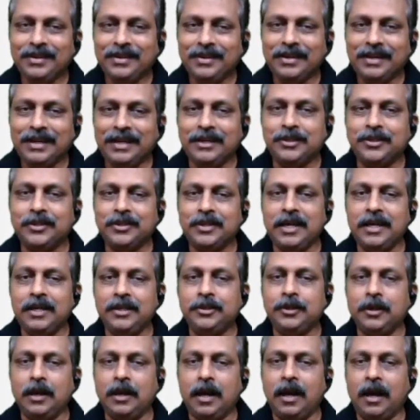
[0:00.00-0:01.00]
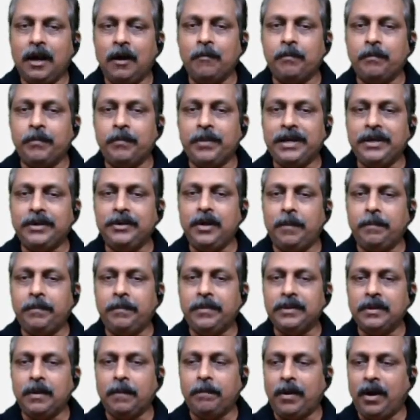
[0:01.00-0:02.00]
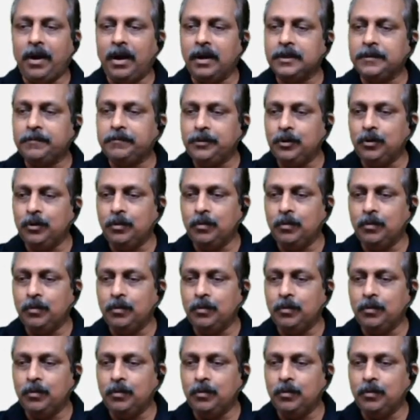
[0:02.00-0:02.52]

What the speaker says: Its sales have picked up in the past few